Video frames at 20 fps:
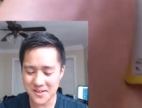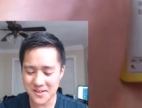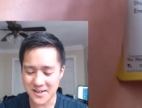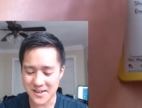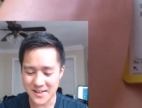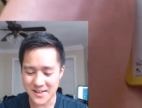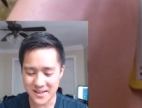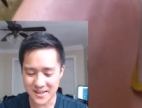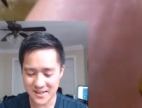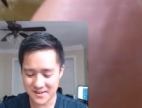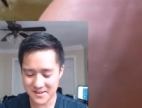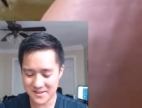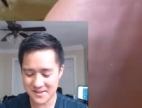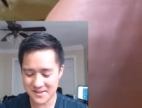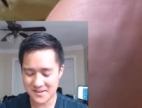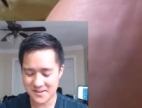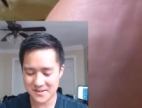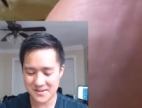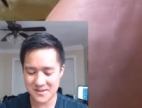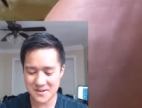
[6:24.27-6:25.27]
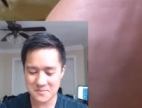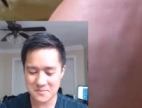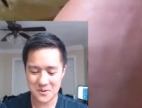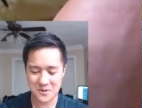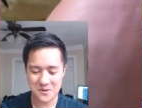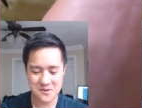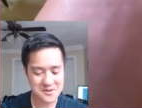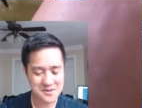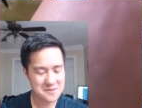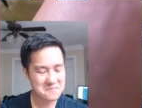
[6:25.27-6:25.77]
like sick
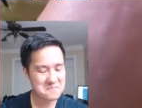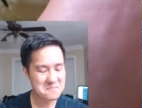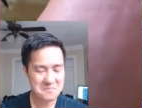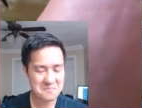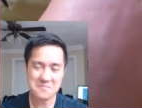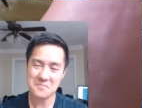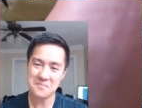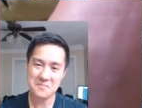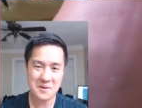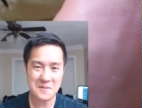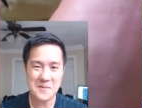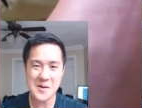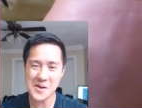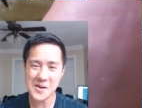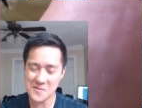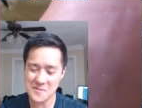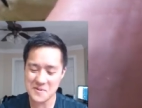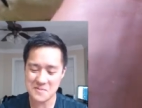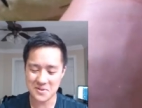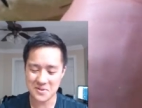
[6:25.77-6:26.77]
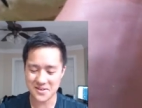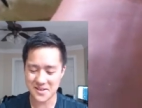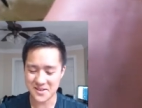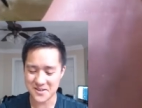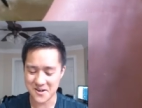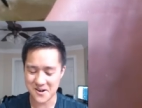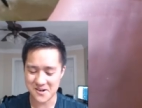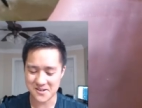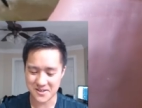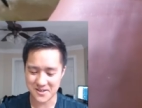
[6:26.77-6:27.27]
pulls, and primarily people's like
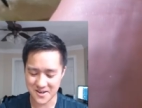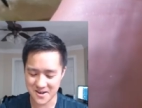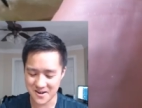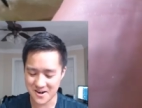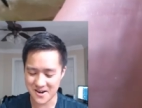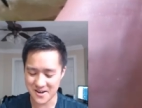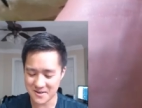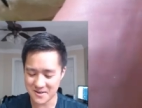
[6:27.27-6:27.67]
Char's, like, all right,